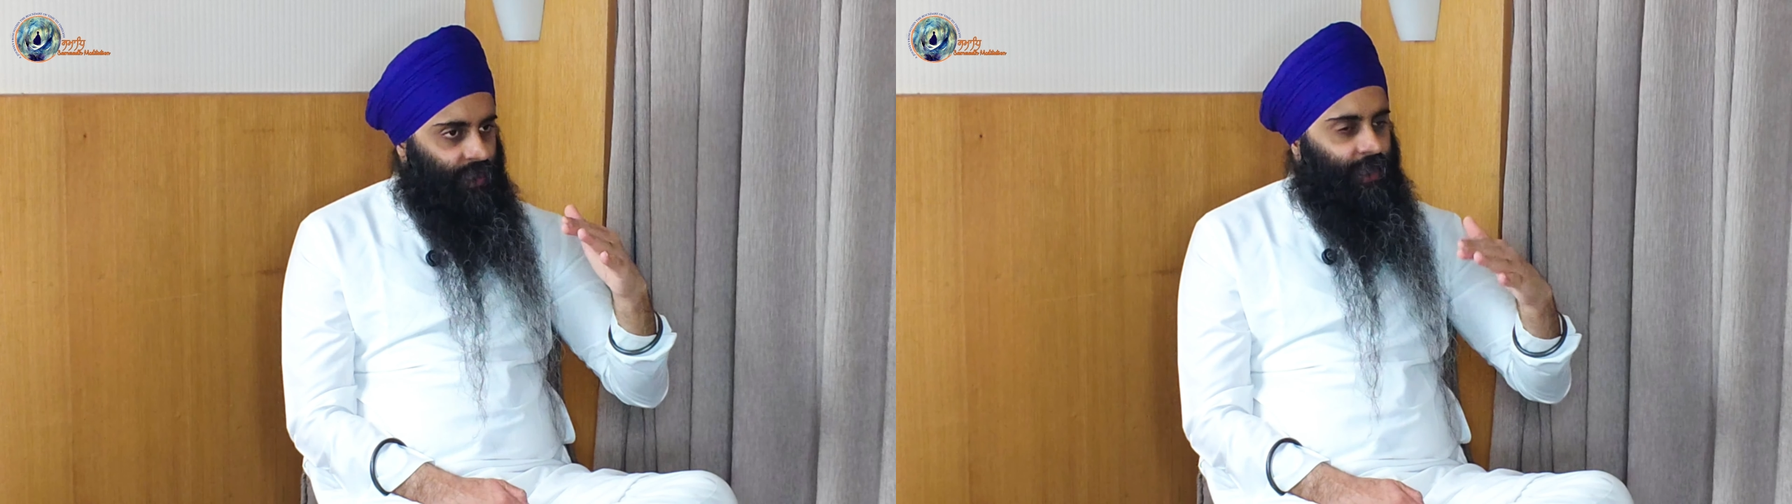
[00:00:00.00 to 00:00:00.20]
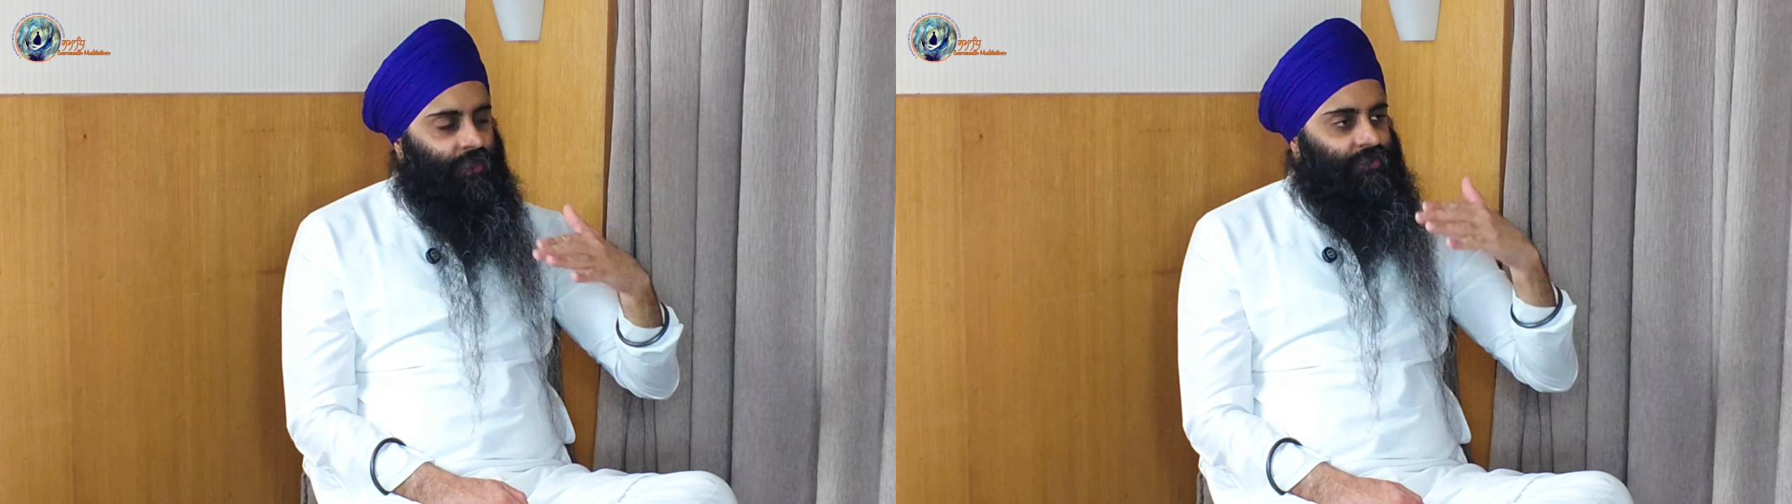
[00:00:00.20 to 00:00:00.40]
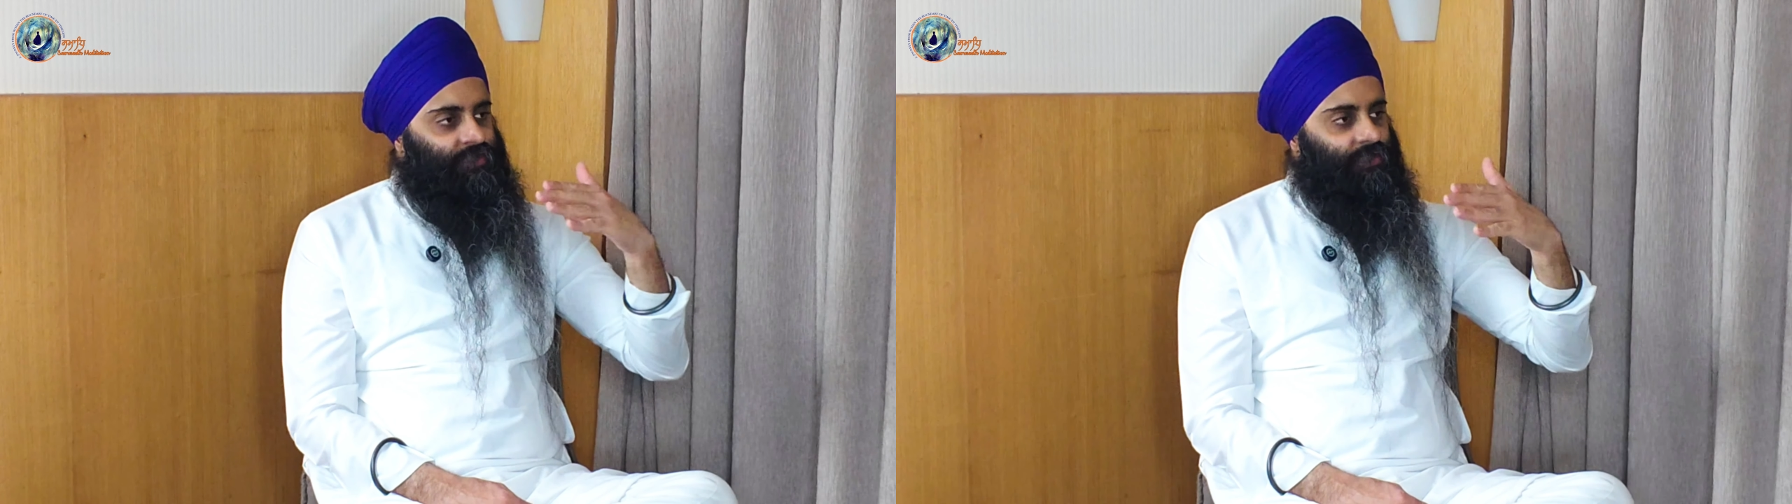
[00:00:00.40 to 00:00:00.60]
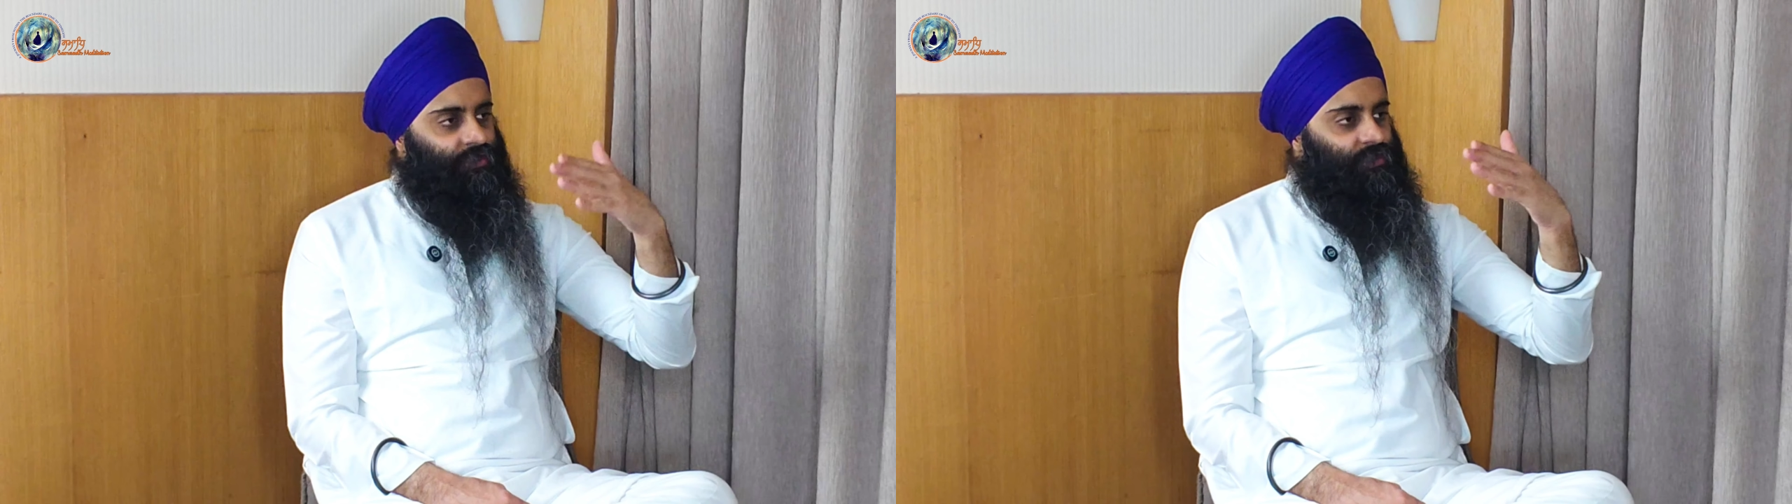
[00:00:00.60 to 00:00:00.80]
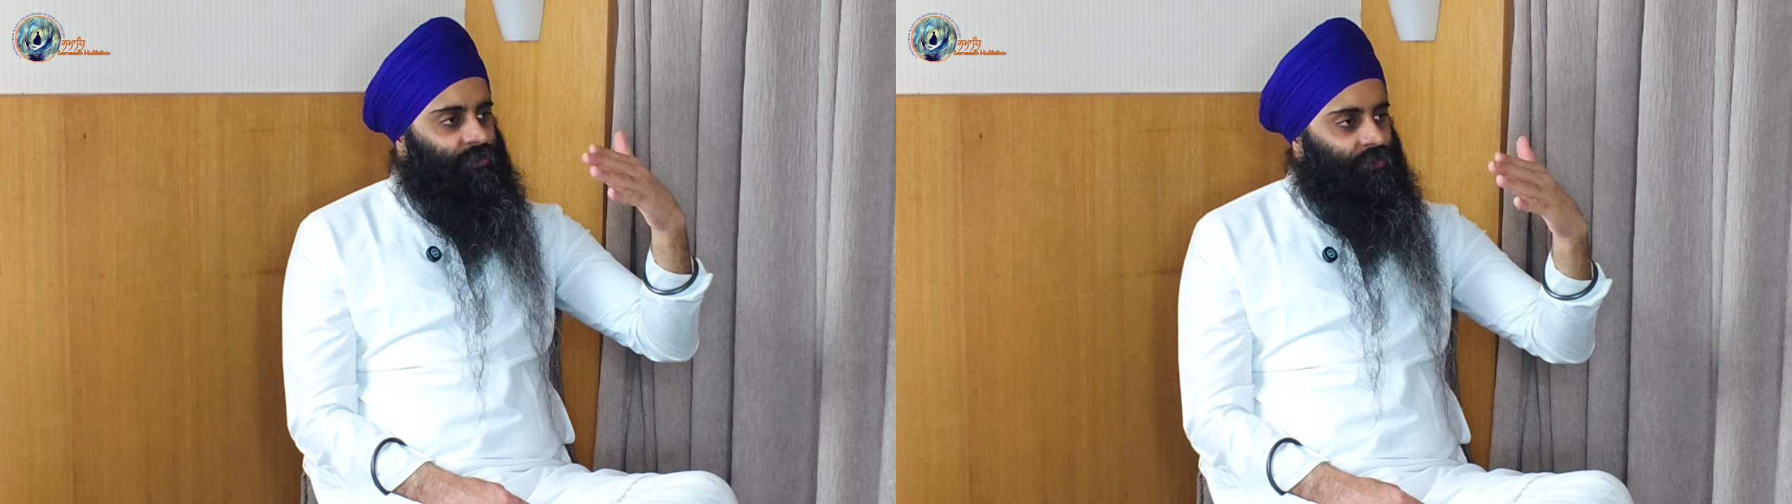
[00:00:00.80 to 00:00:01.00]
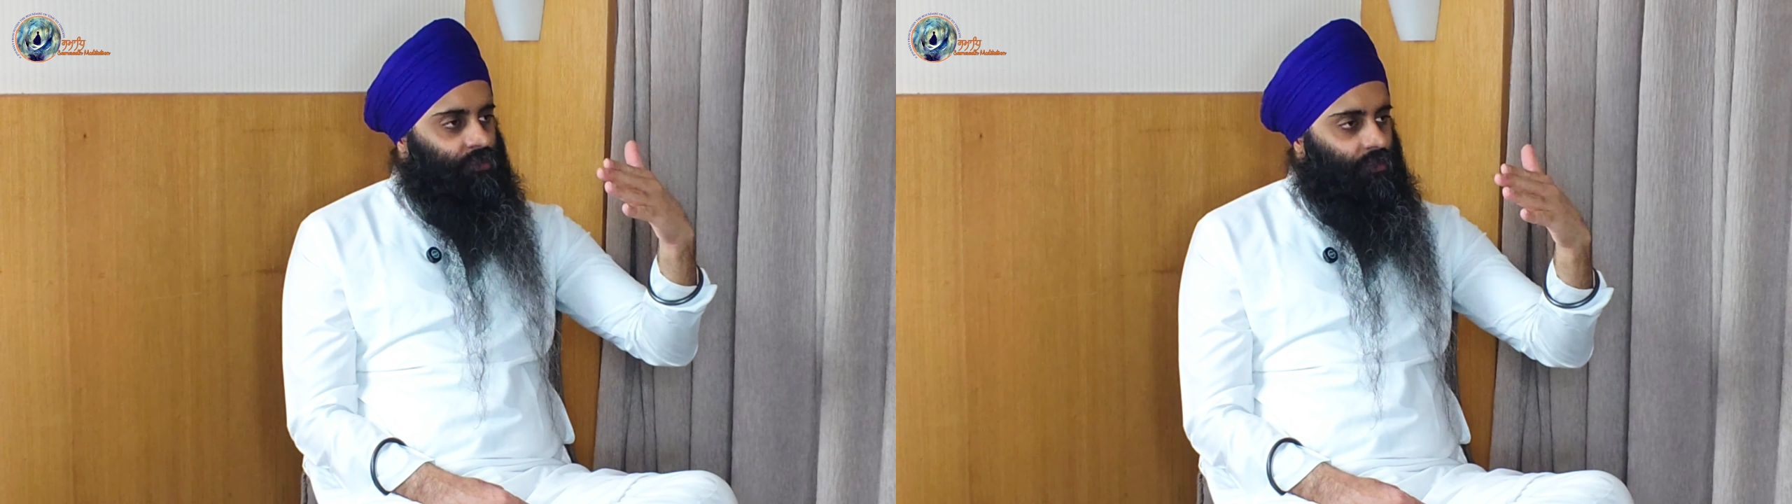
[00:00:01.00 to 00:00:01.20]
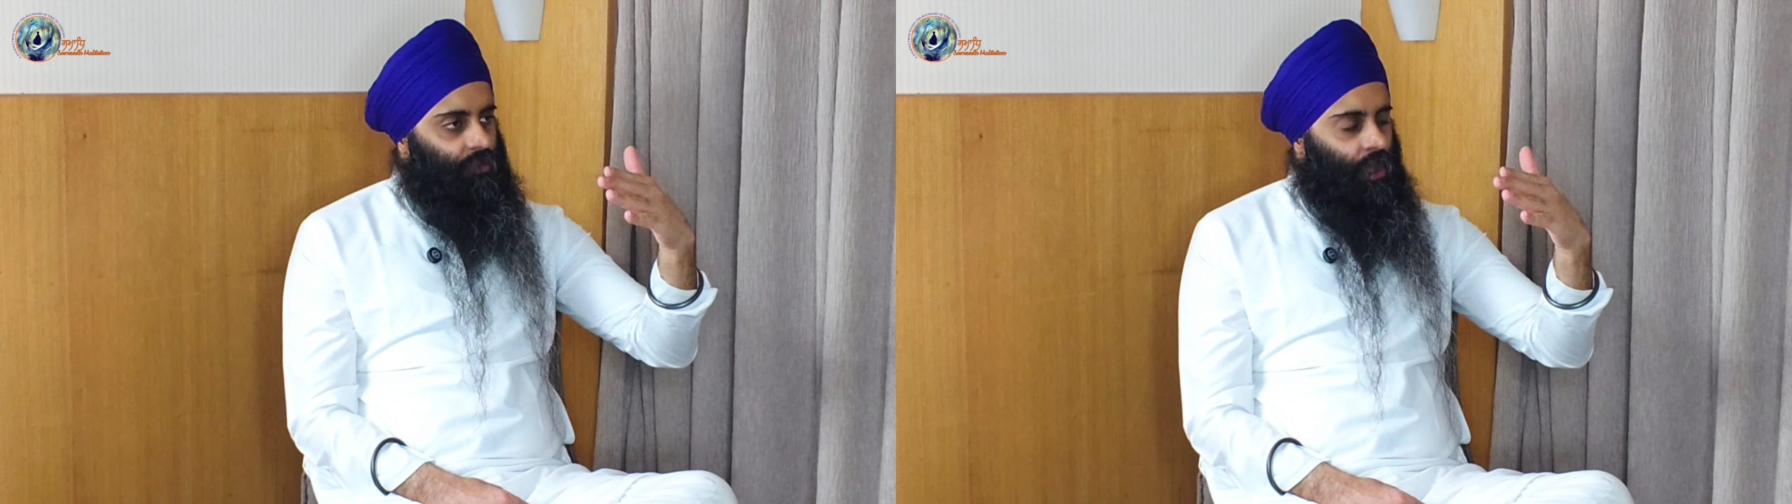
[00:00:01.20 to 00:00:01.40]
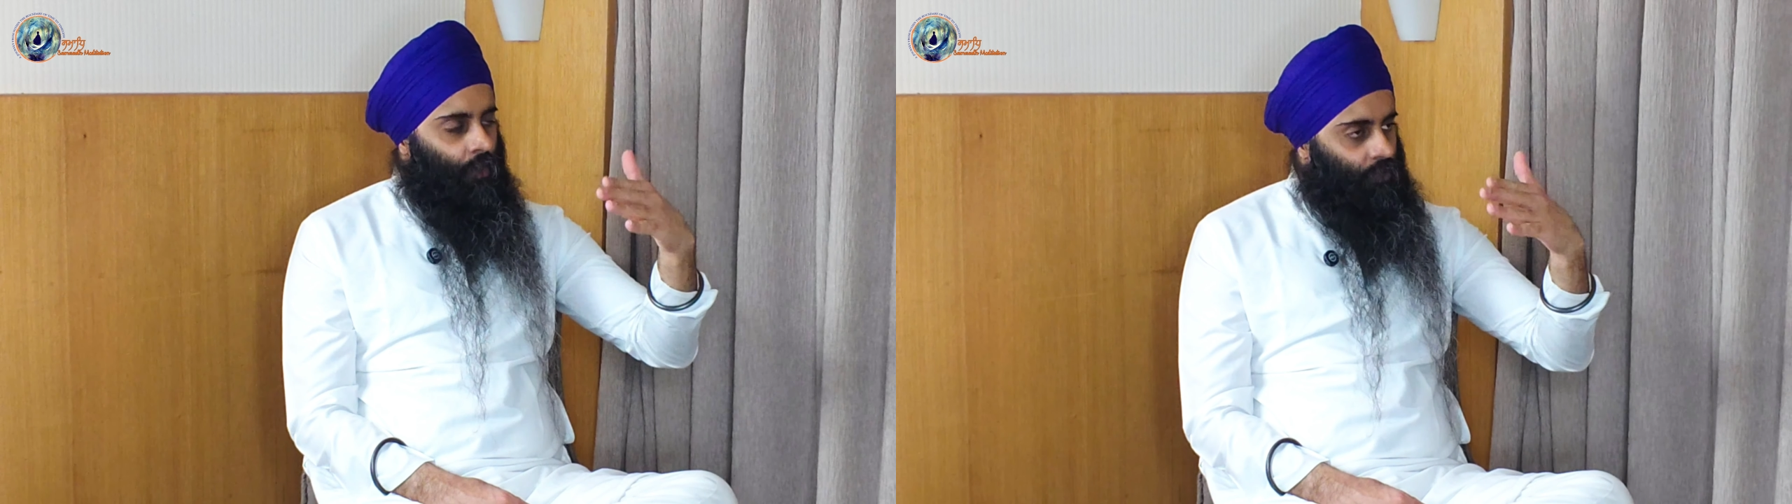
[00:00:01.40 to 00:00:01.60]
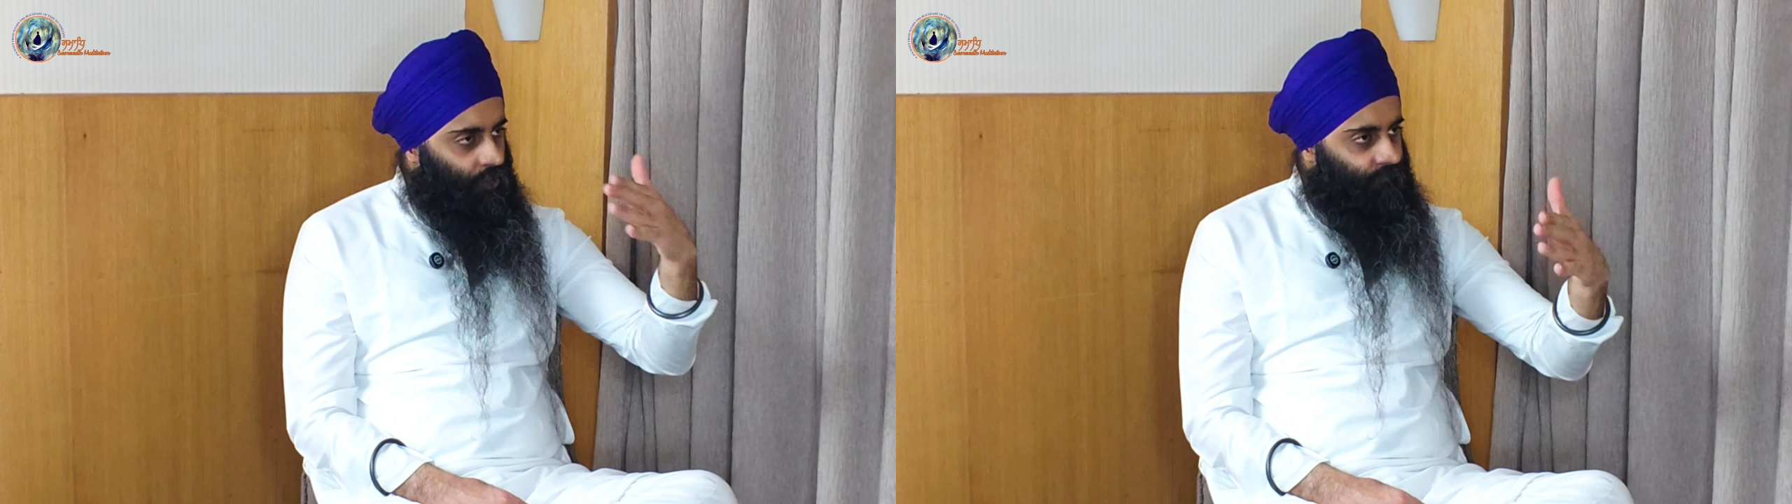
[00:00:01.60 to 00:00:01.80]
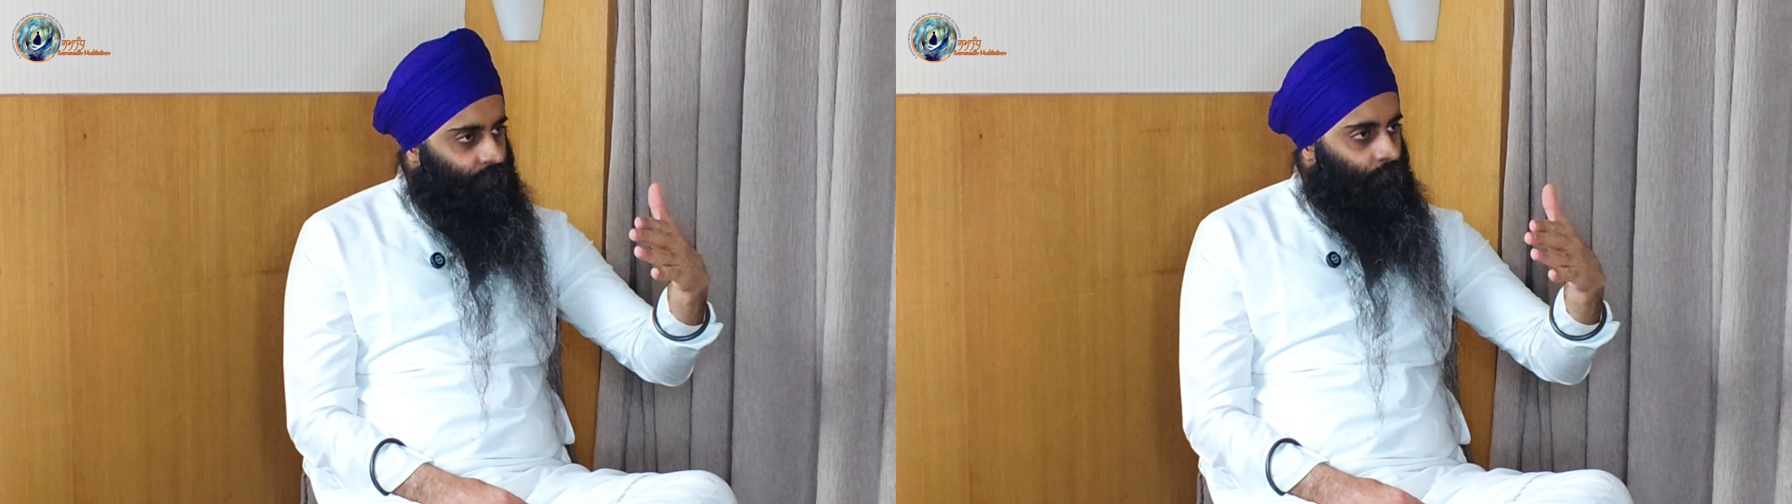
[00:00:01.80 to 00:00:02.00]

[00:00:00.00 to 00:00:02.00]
exits out of